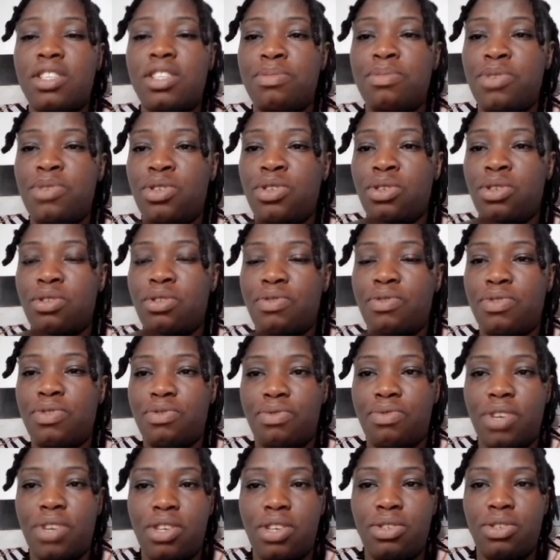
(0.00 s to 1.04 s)
prevent the
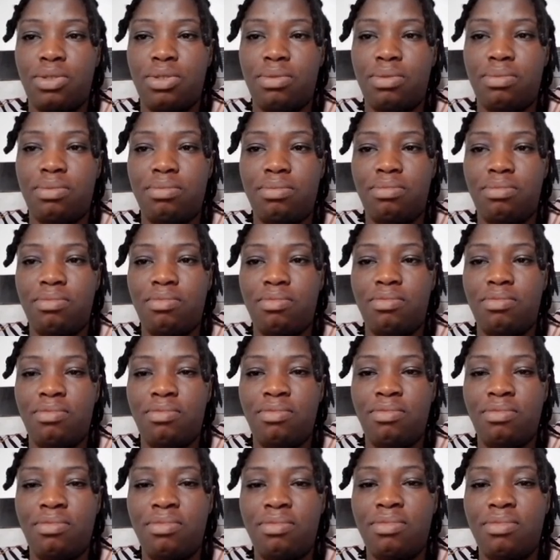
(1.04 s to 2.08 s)
transmission of
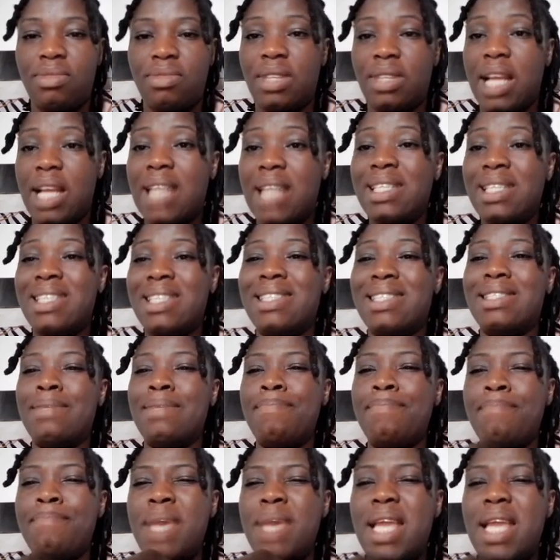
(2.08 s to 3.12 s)
infection.
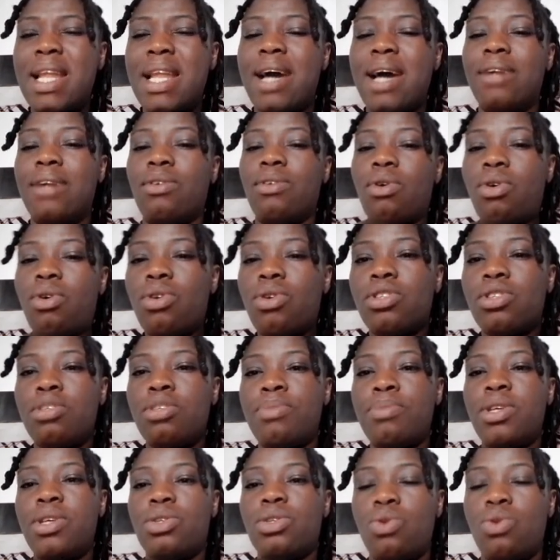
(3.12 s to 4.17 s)
That is the main
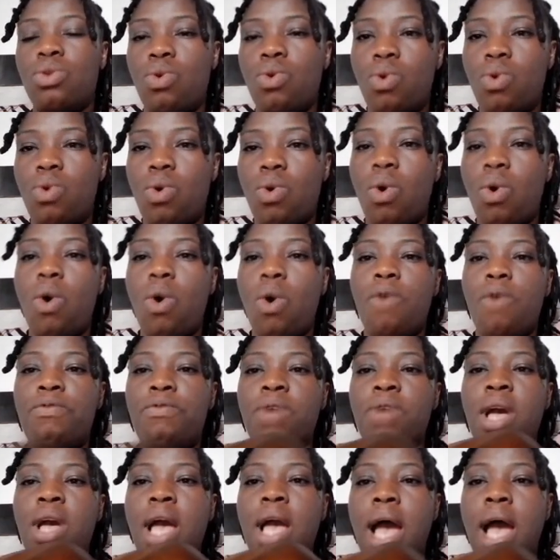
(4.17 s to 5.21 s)
and ultimate
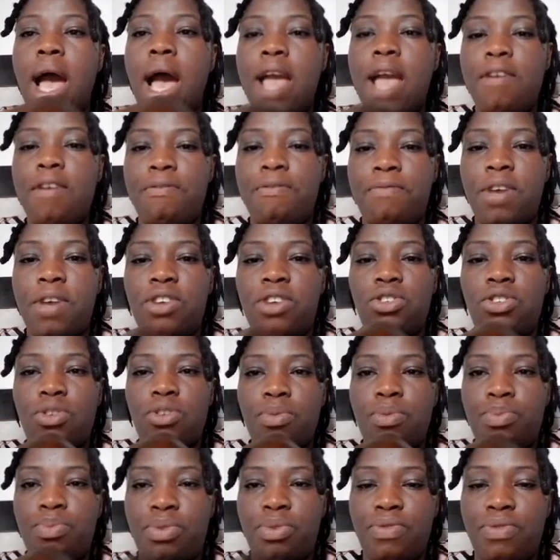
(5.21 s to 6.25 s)
goal of
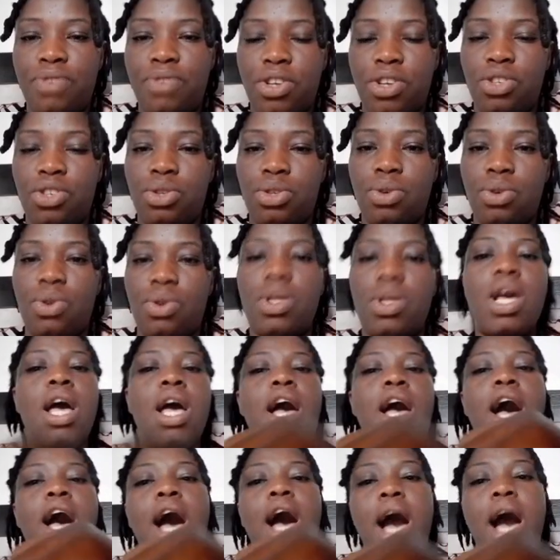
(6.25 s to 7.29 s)
infection
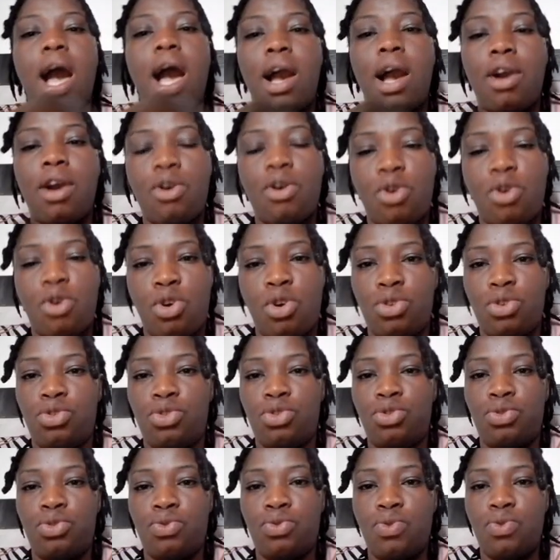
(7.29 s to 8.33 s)
prevention
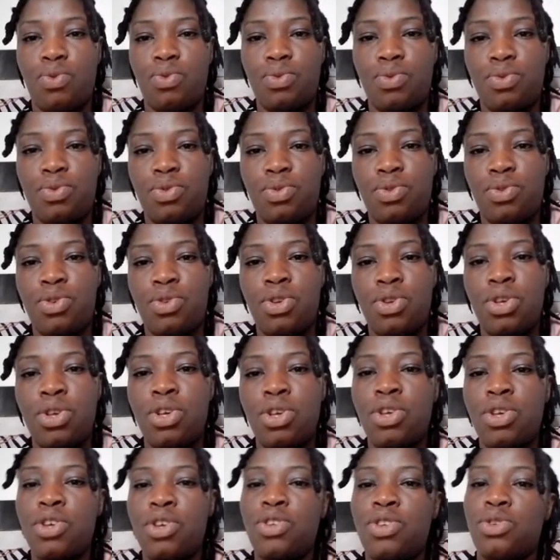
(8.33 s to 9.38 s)
and
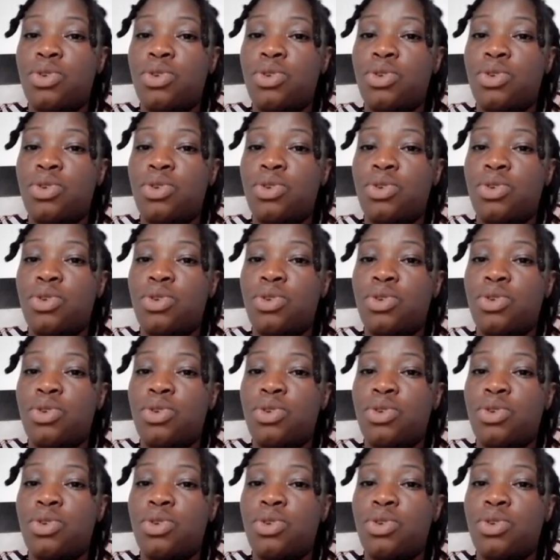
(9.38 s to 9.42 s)
control.